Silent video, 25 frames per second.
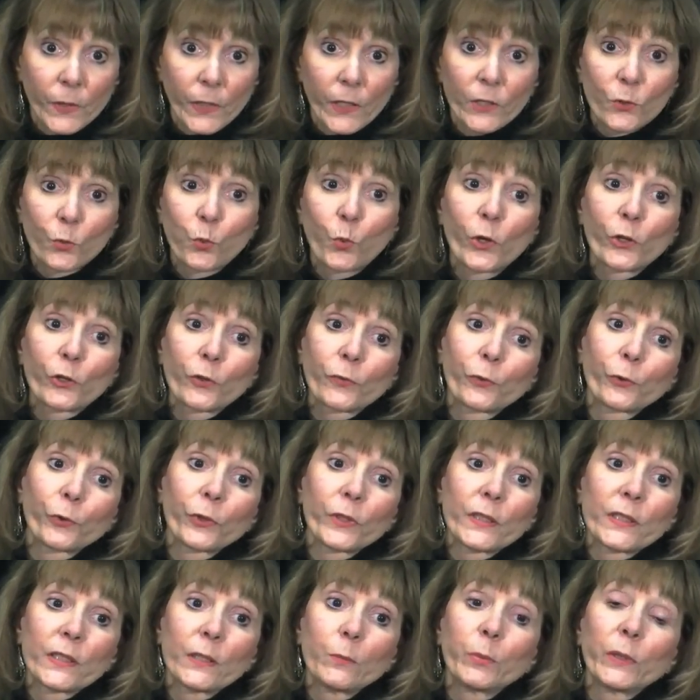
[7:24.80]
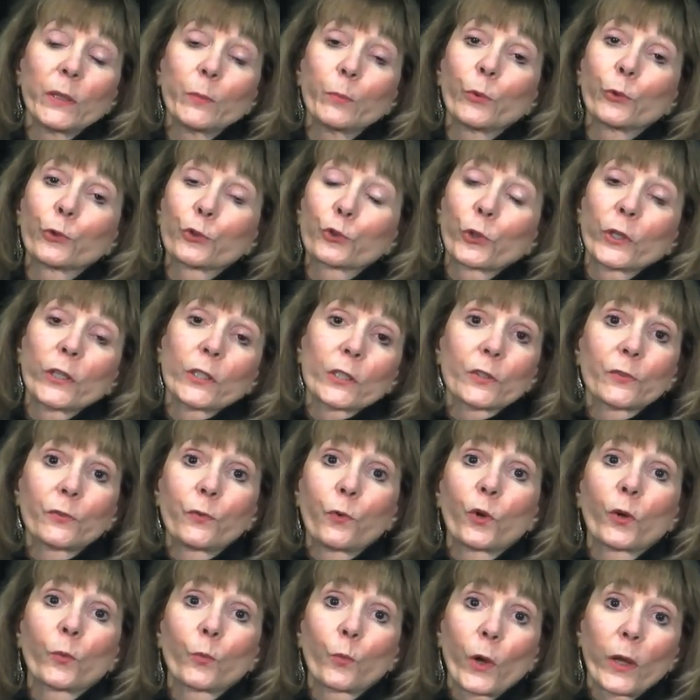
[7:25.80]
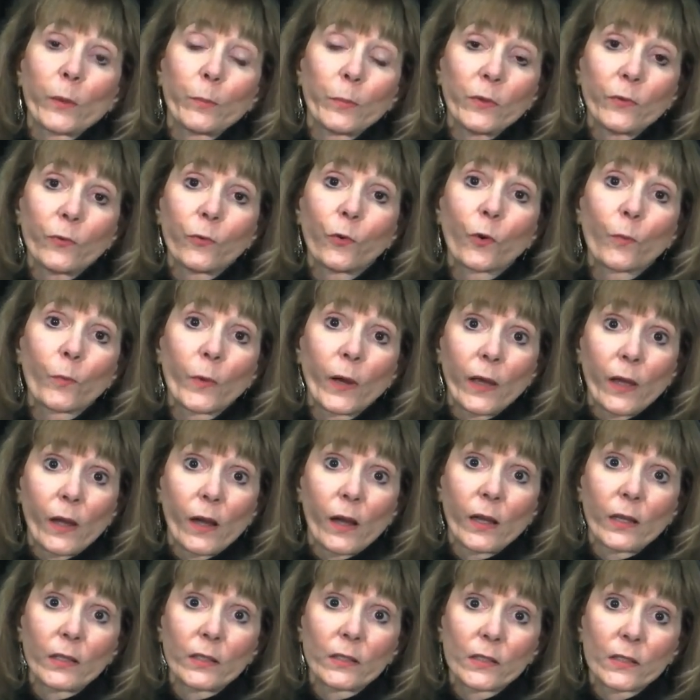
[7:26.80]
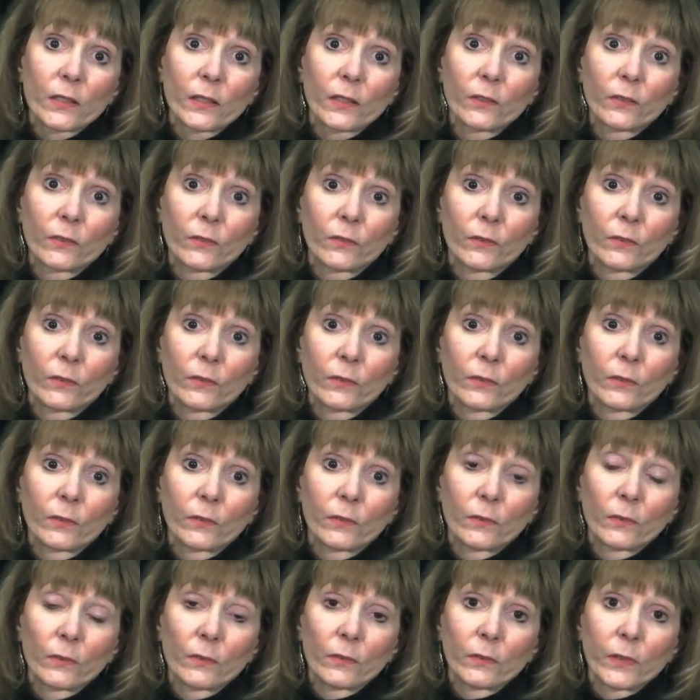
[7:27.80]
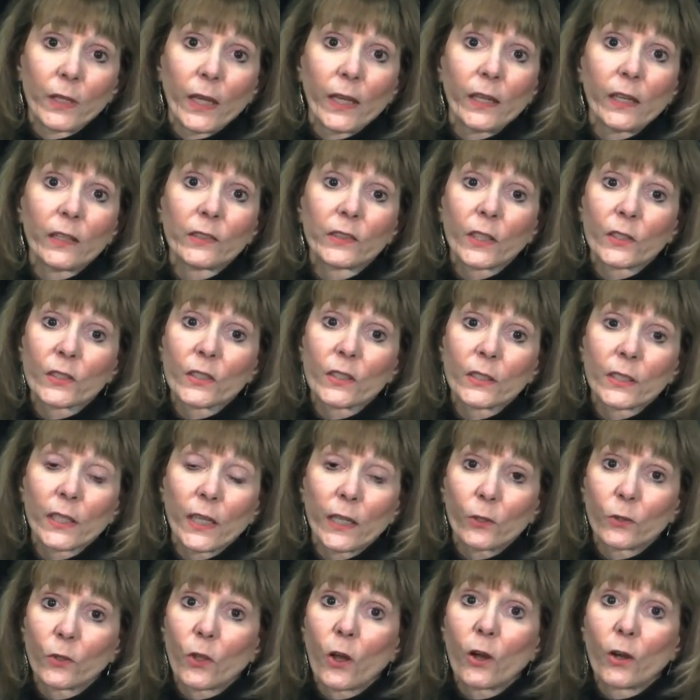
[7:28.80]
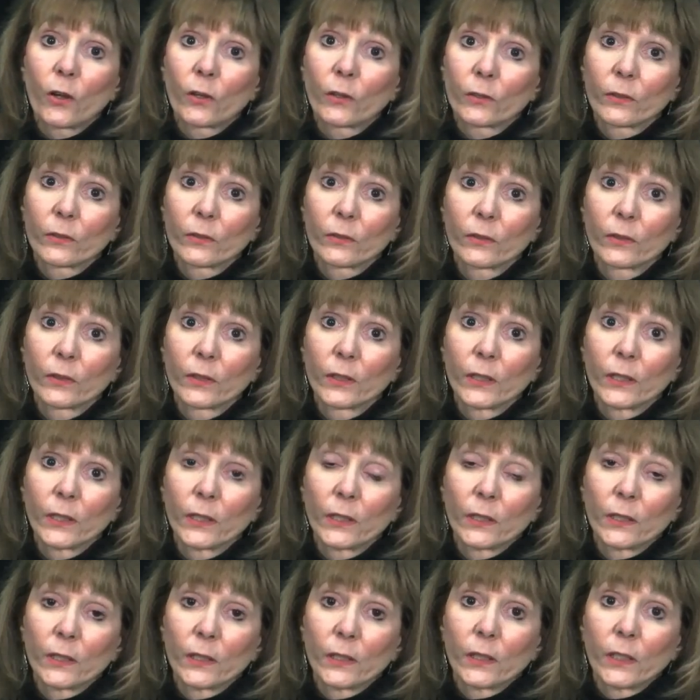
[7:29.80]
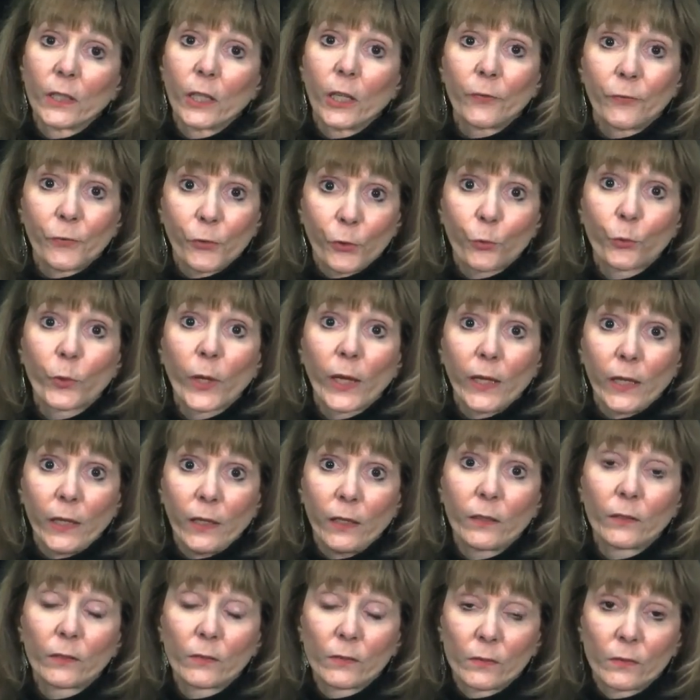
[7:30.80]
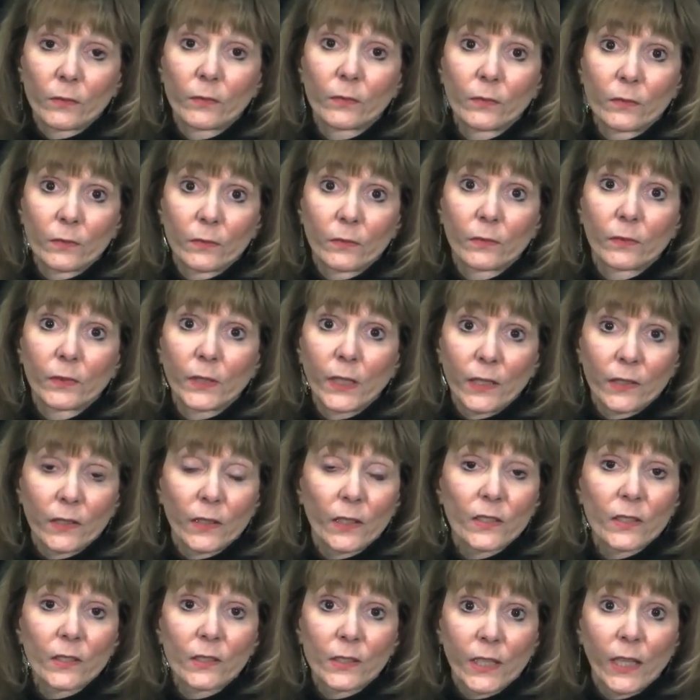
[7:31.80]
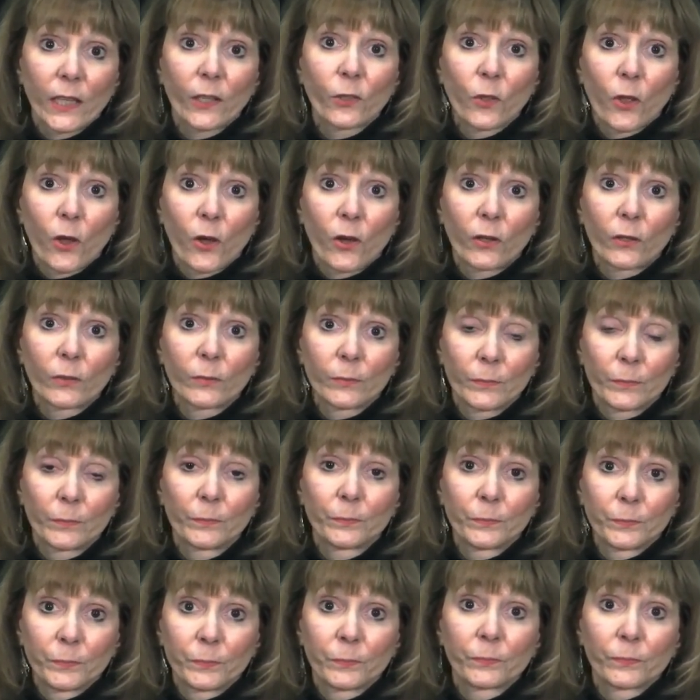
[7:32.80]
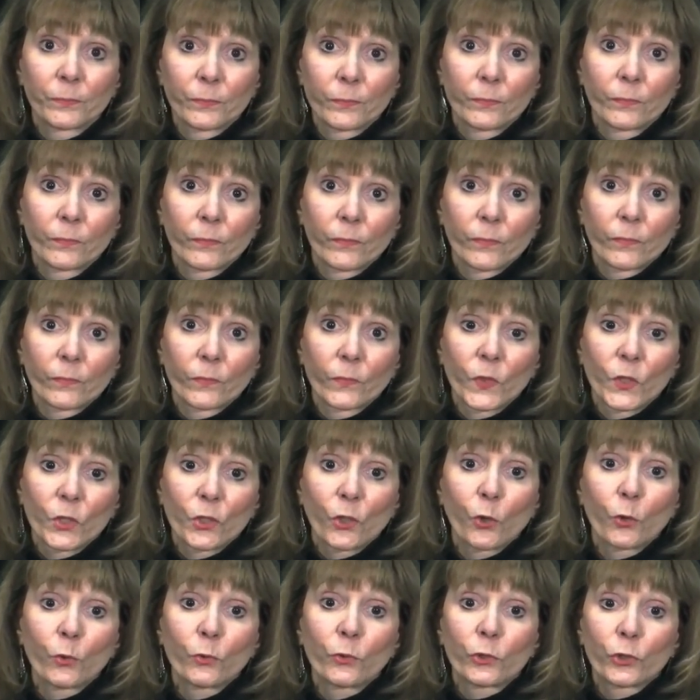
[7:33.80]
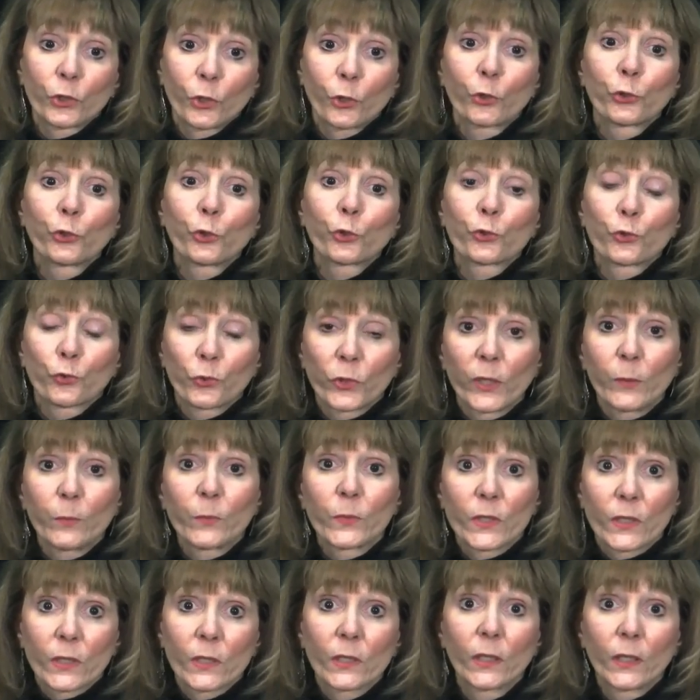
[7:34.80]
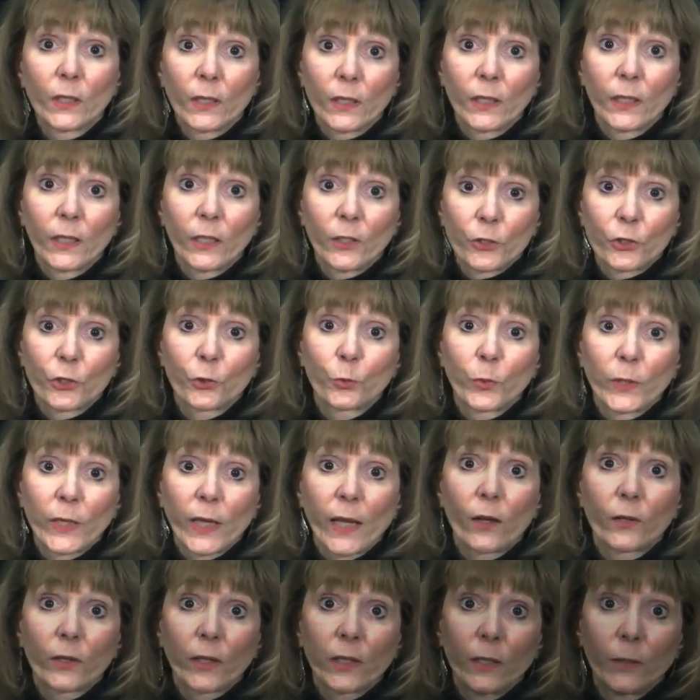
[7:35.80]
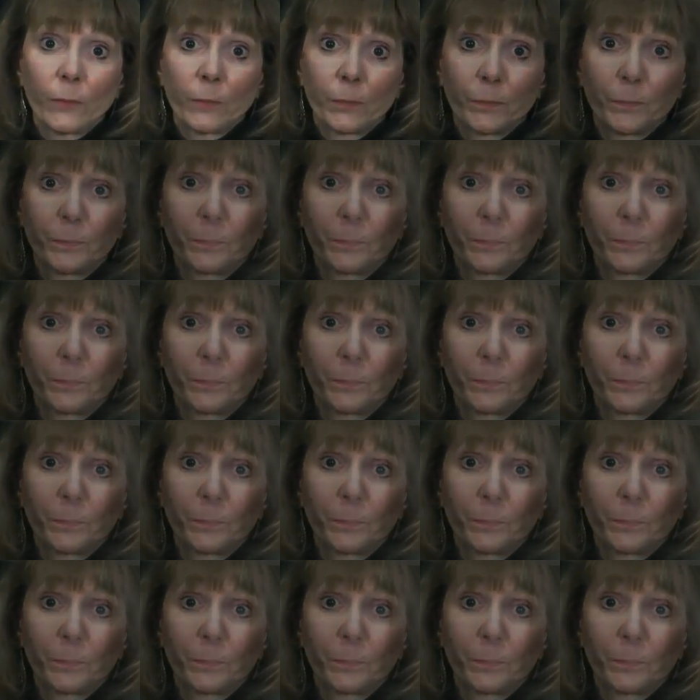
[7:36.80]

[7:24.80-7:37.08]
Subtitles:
It's wonderful to see people transform right before my eyes. And it doesn't take long. If you're ready, it doesn't take long. So turn your dreams into reality.